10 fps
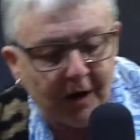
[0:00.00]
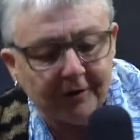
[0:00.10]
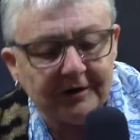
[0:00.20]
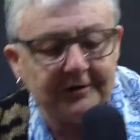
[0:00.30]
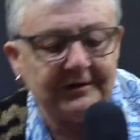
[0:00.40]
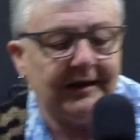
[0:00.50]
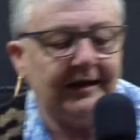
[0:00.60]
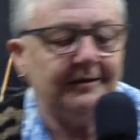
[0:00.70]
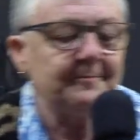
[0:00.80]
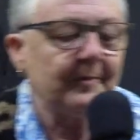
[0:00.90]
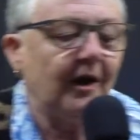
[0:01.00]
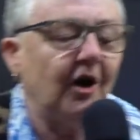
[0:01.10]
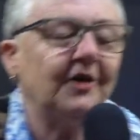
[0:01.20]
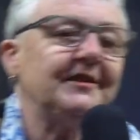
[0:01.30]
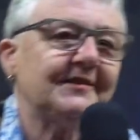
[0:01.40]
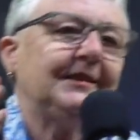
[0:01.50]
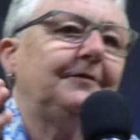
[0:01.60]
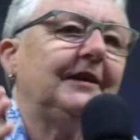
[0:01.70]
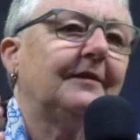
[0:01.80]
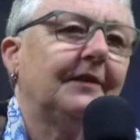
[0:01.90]
borrowed a Honda
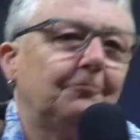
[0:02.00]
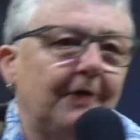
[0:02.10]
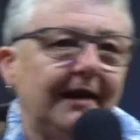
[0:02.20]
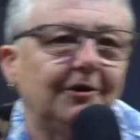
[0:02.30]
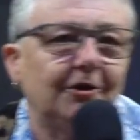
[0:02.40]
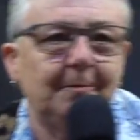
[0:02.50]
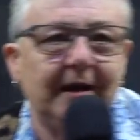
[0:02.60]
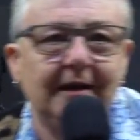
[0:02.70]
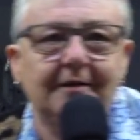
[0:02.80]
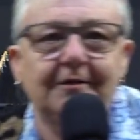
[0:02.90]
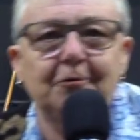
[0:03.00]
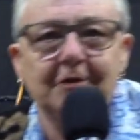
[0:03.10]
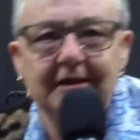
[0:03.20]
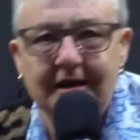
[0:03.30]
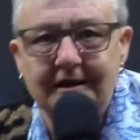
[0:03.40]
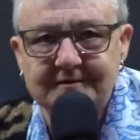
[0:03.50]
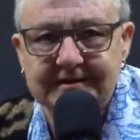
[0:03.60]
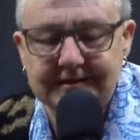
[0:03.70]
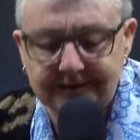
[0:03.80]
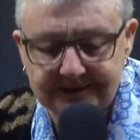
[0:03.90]
Civic that ran on about 3.5
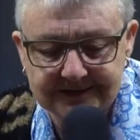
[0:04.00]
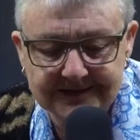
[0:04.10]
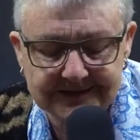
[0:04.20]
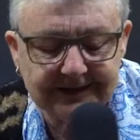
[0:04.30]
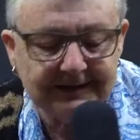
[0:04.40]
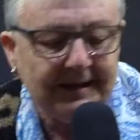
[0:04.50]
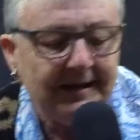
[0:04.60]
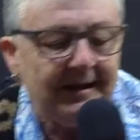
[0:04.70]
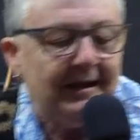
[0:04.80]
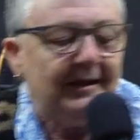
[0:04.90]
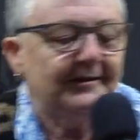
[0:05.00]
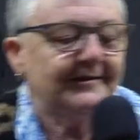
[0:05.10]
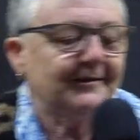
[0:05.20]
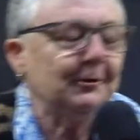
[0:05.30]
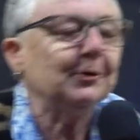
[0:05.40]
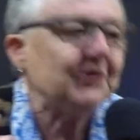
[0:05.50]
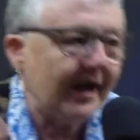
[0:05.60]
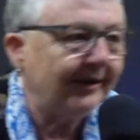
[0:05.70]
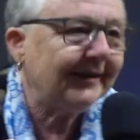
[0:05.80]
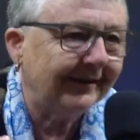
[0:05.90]
cylinders. It was a real
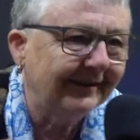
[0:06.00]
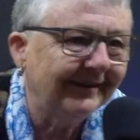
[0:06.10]
junk.